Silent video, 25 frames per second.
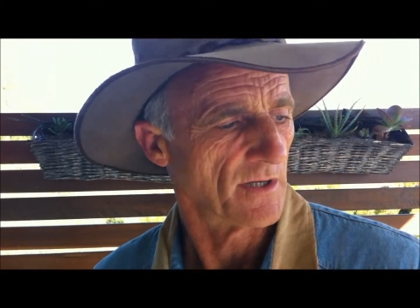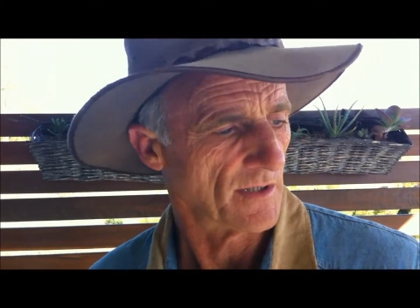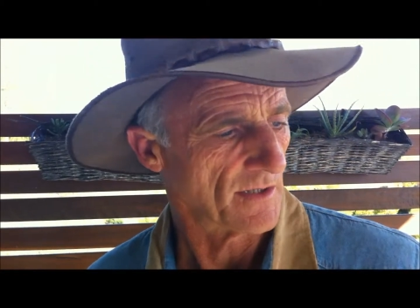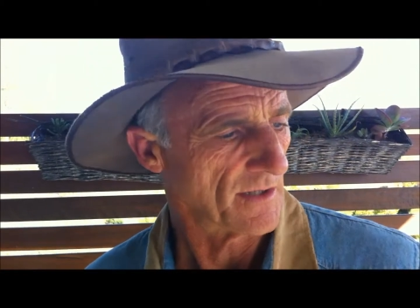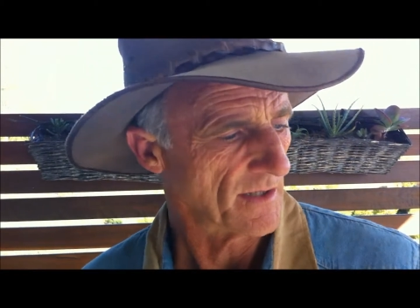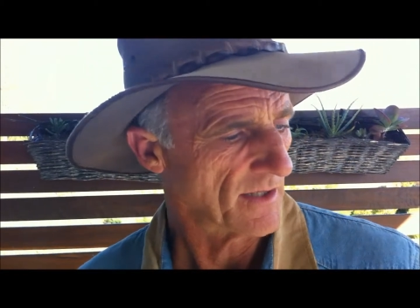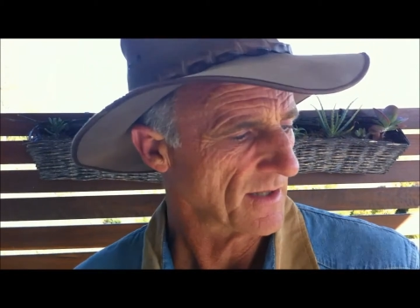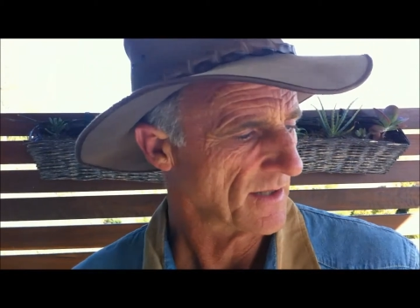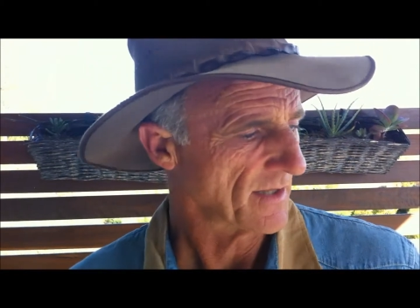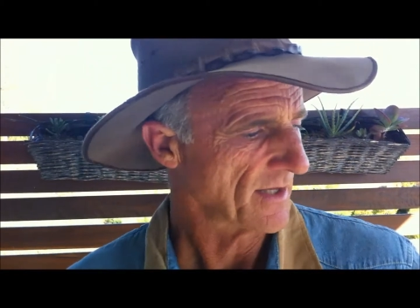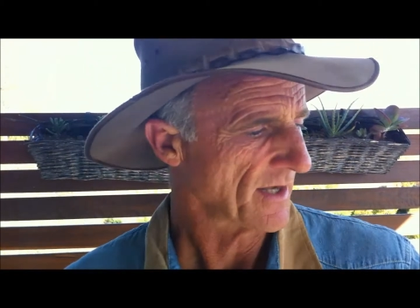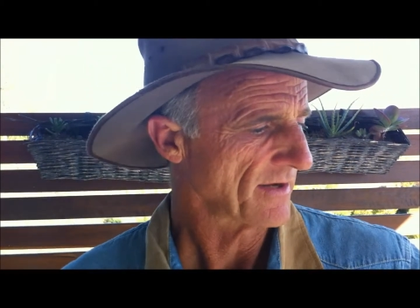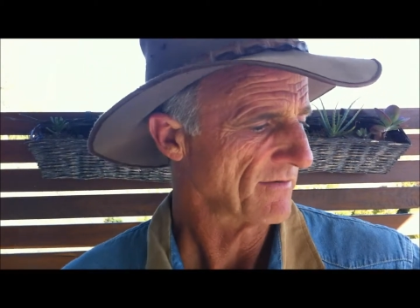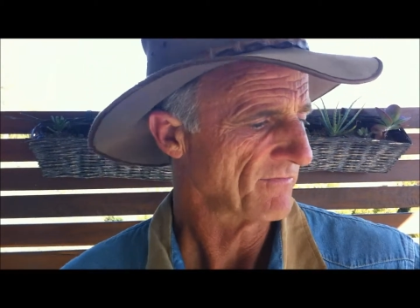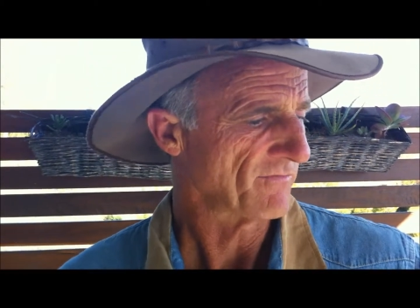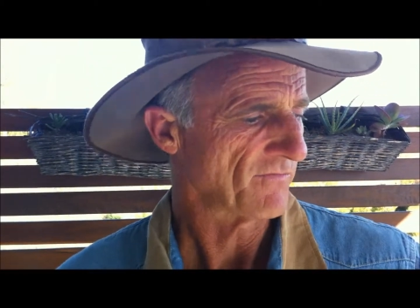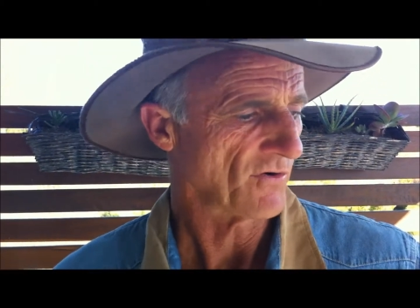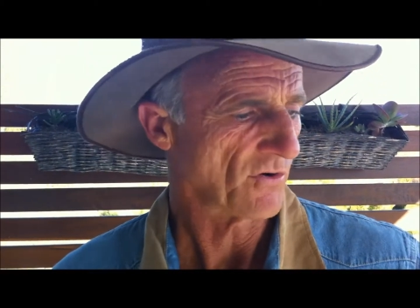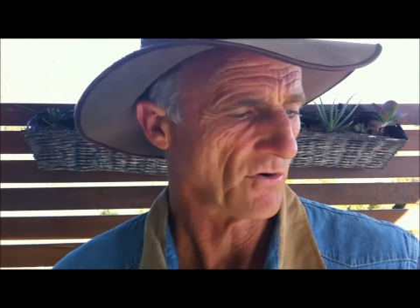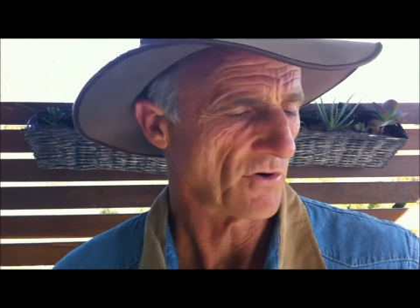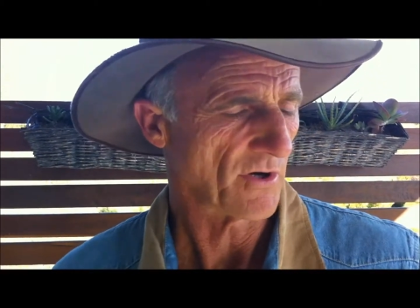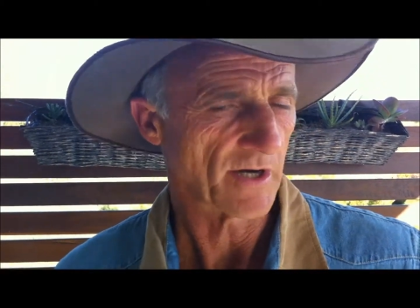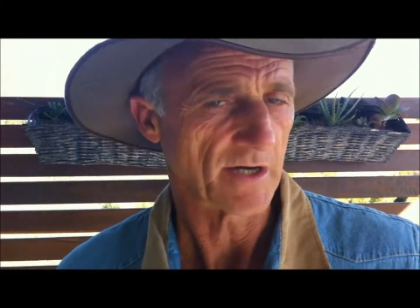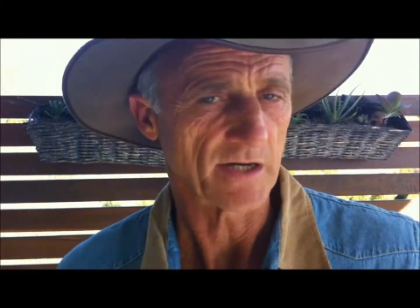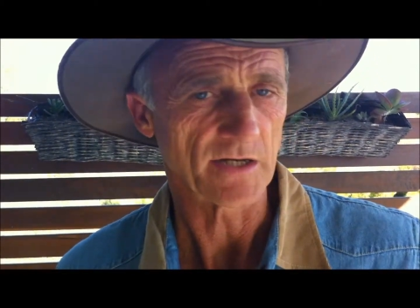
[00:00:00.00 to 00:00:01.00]
and then they
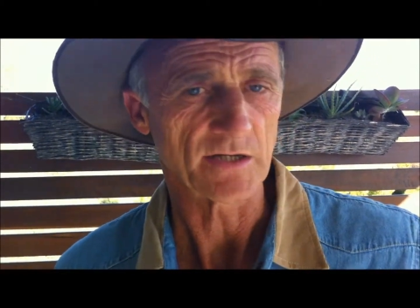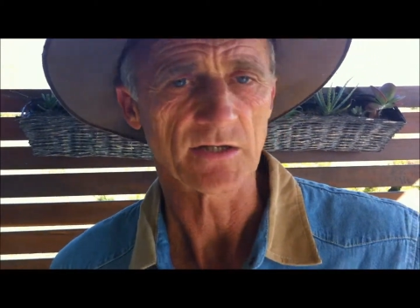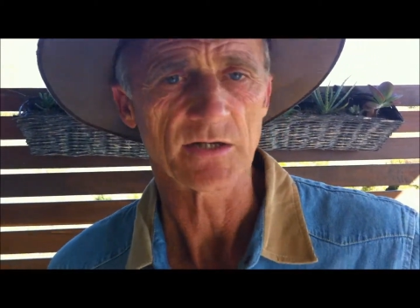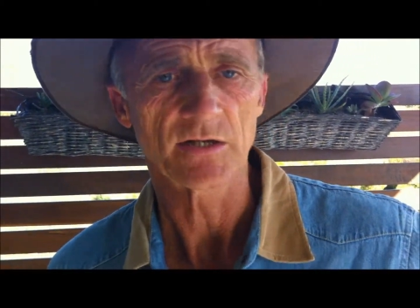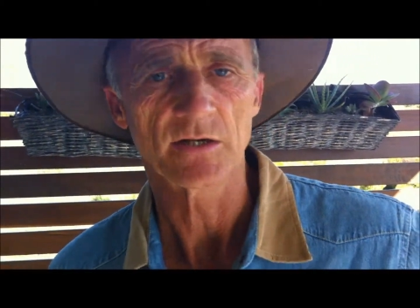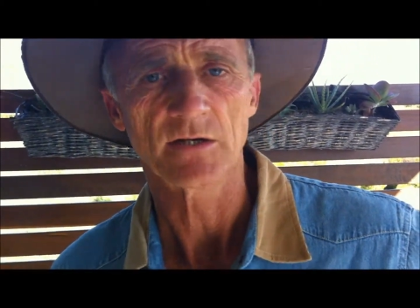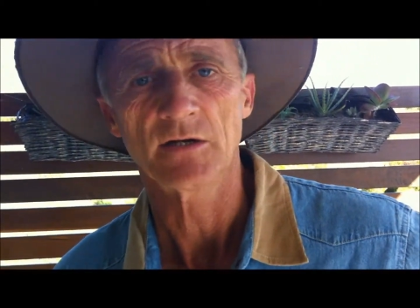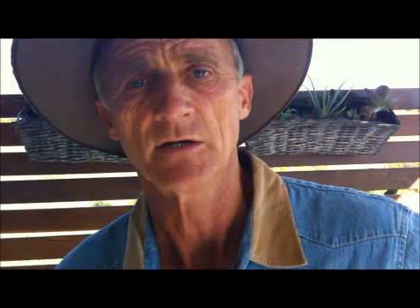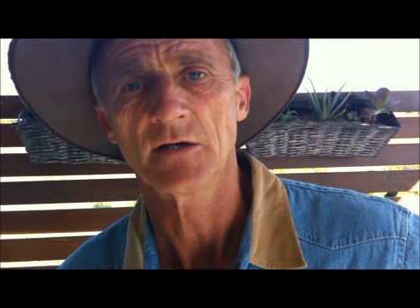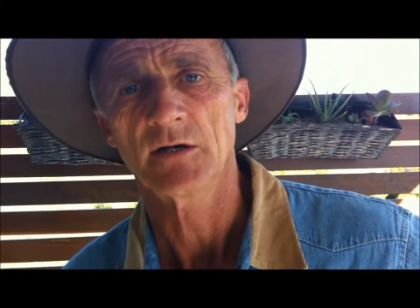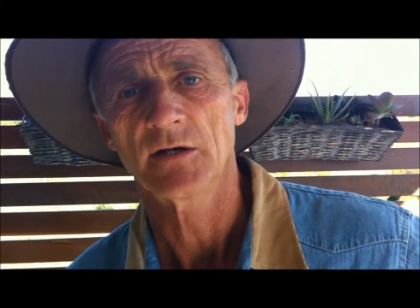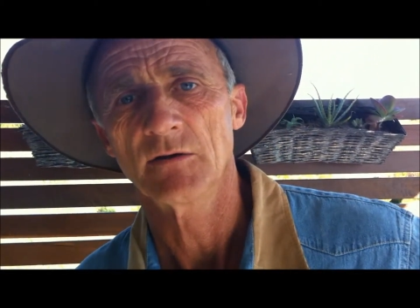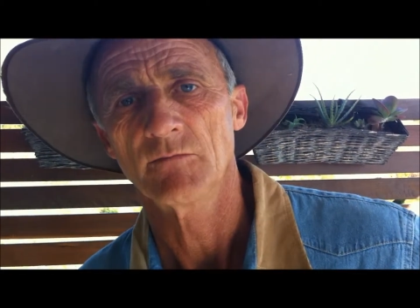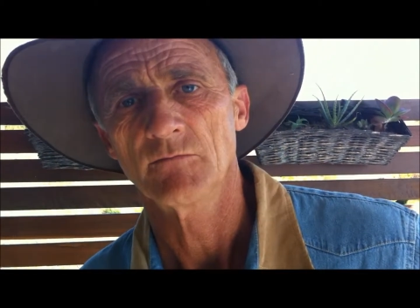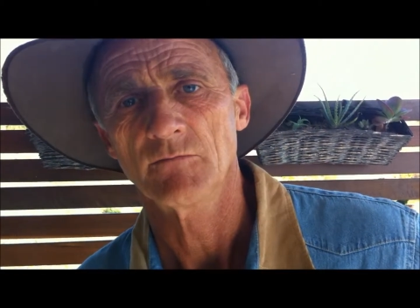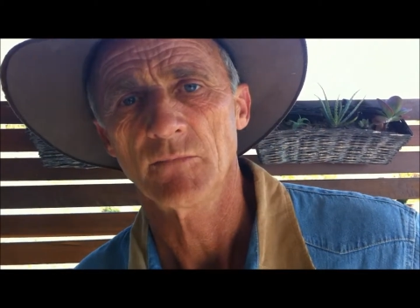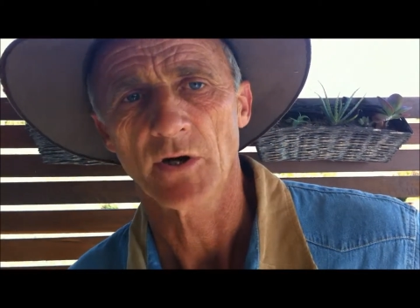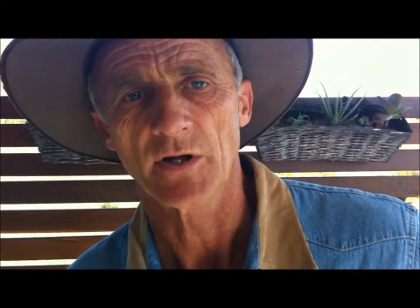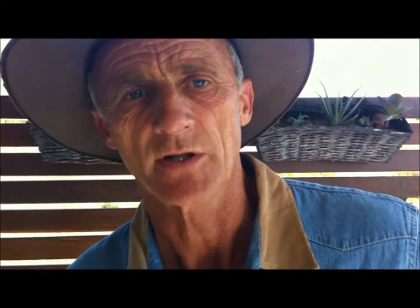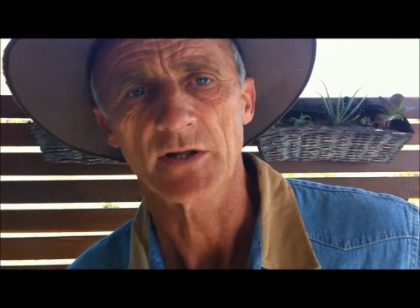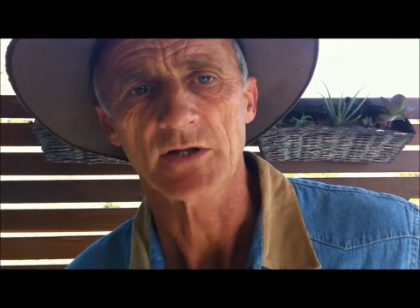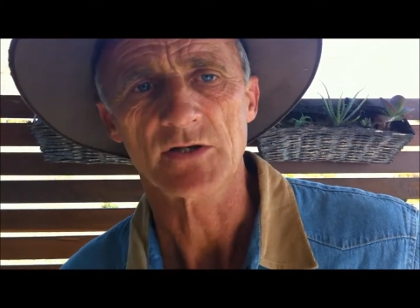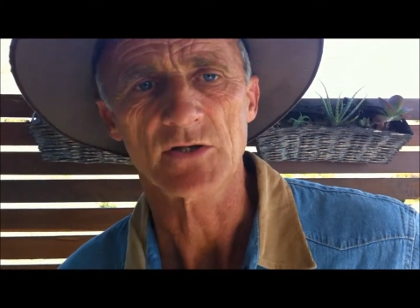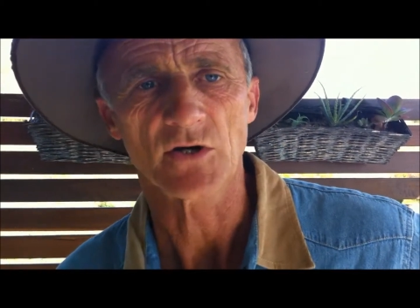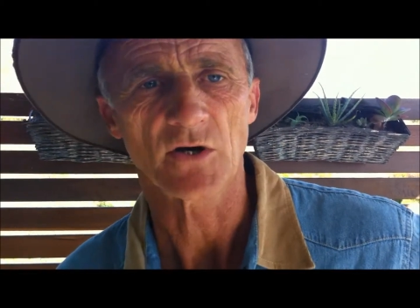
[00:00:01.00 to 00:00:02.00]
find
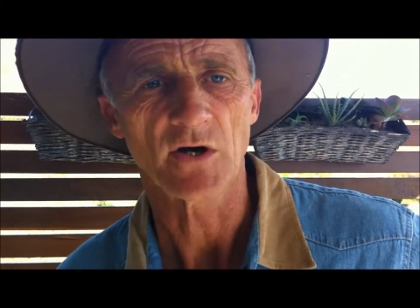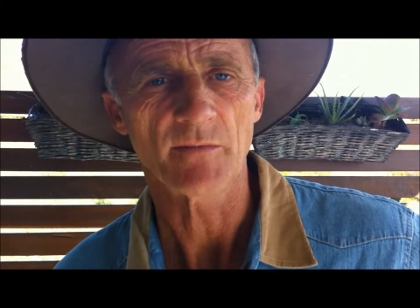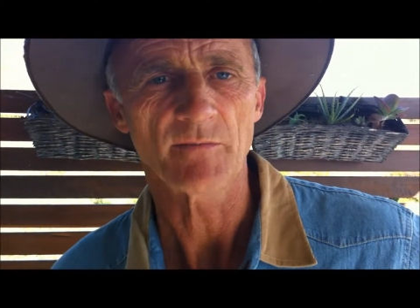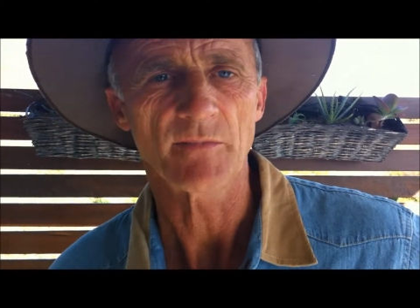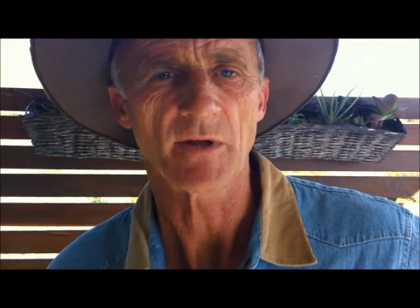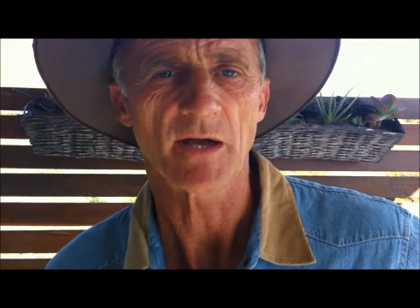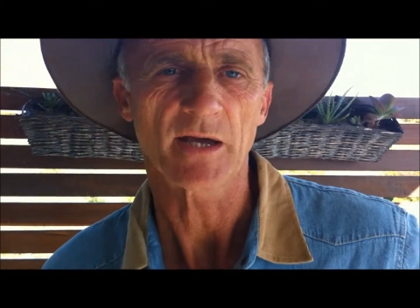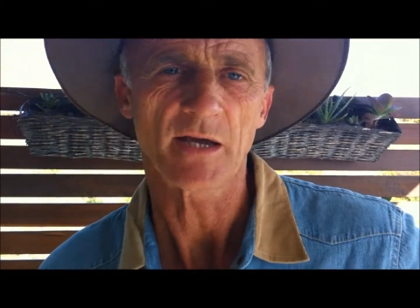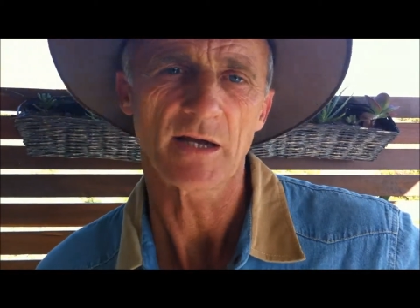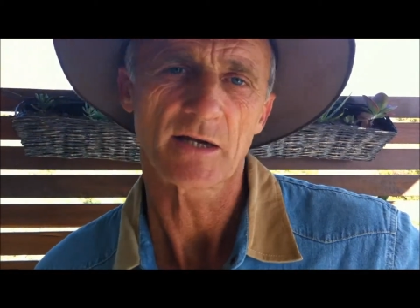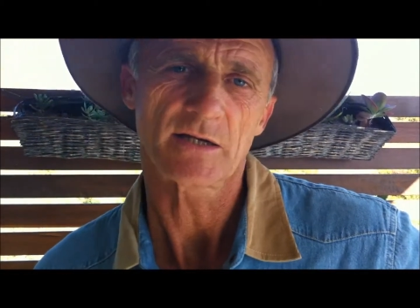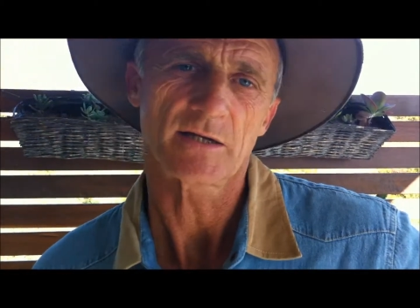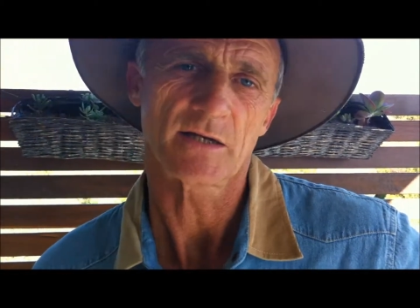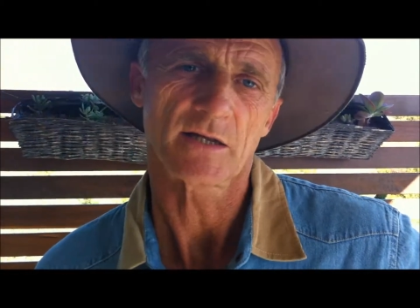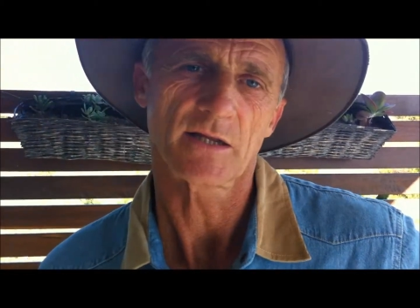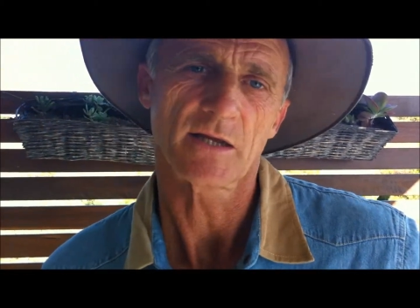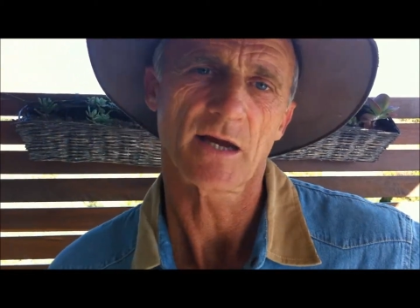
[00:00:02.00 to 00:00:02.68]
by the time they get